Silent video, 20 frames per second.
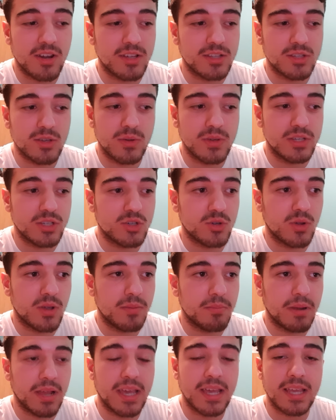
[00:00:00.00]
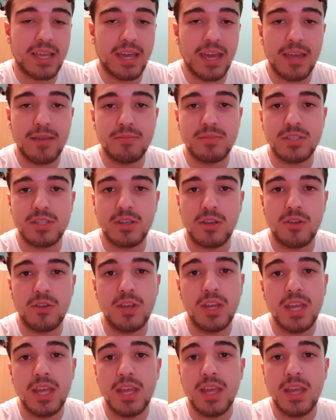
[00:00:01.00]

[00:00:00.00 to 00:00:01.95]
I do enjoy playing games. So